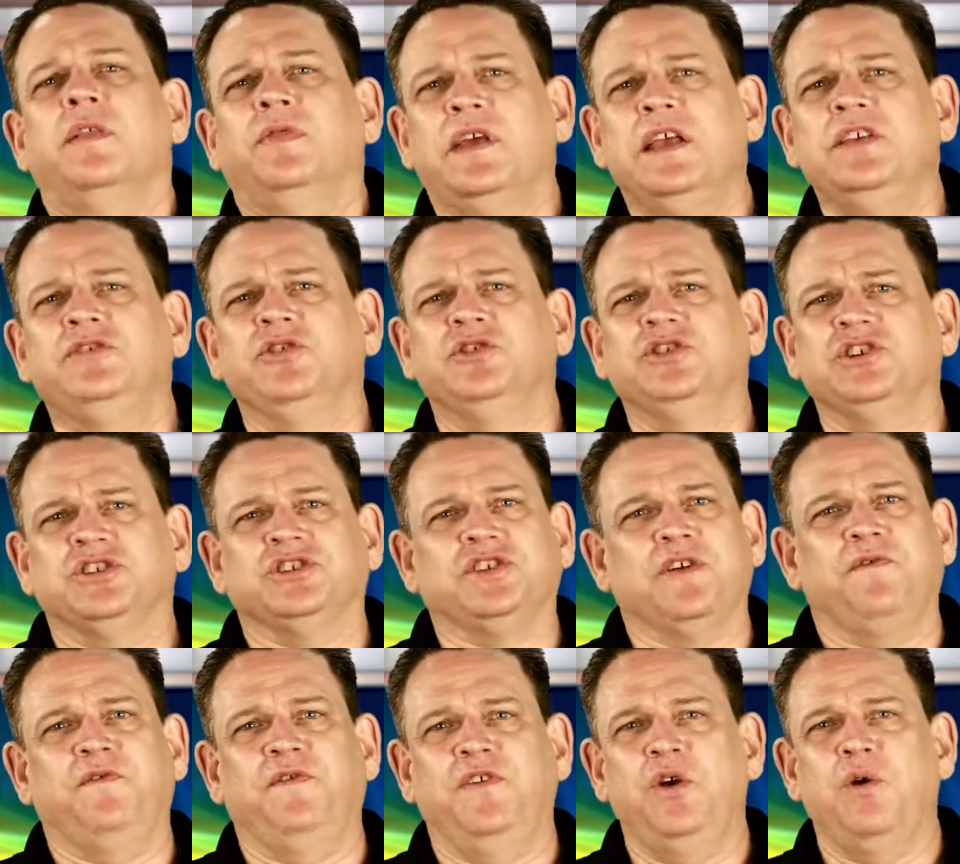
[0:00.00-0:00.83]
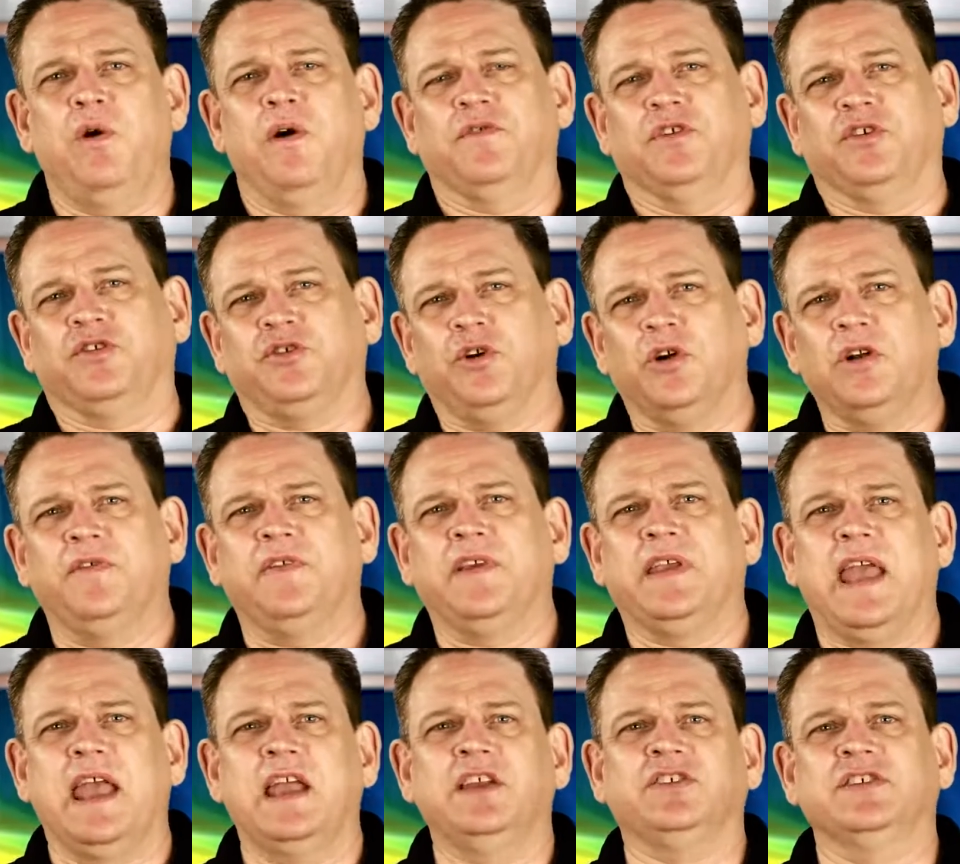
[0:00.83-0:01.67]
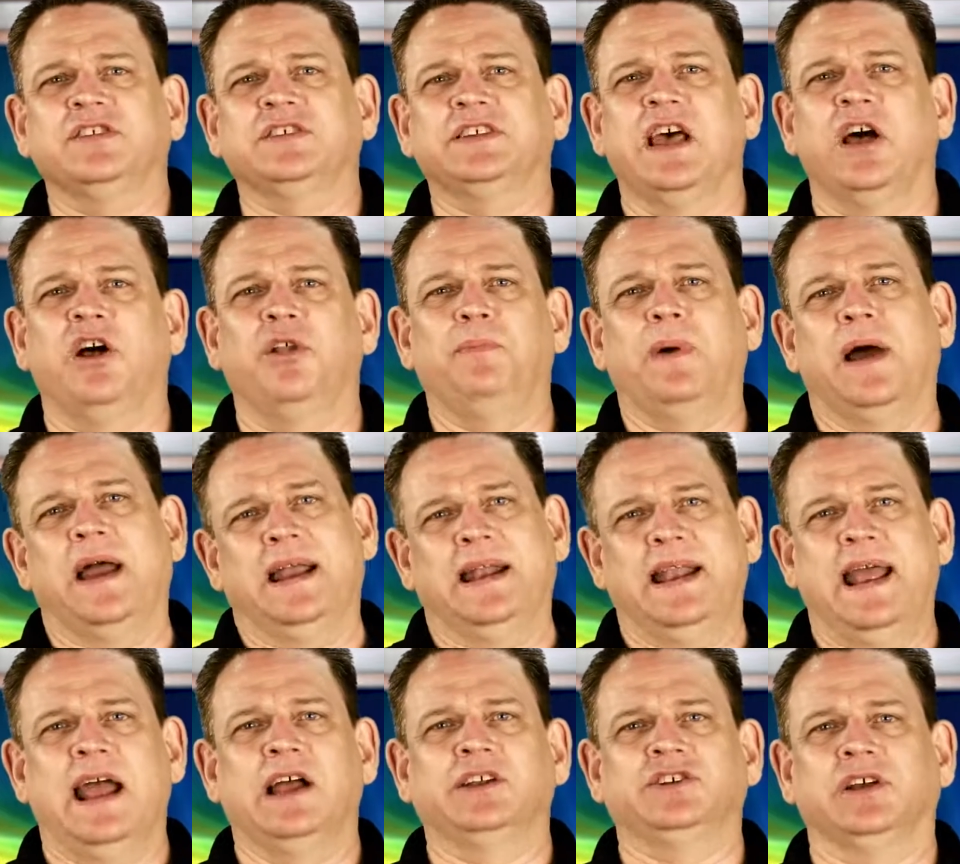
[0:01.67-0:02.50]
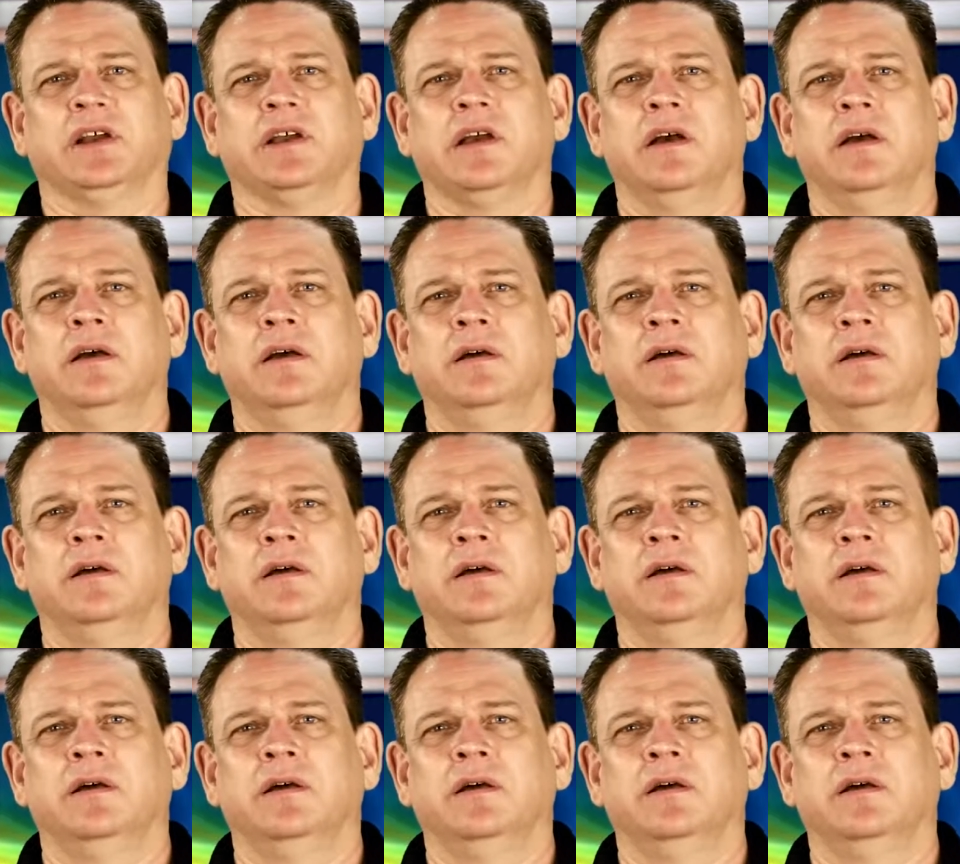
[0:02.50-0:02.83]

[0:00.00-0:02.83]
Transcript: These are just a few of the certifications held by Enagic.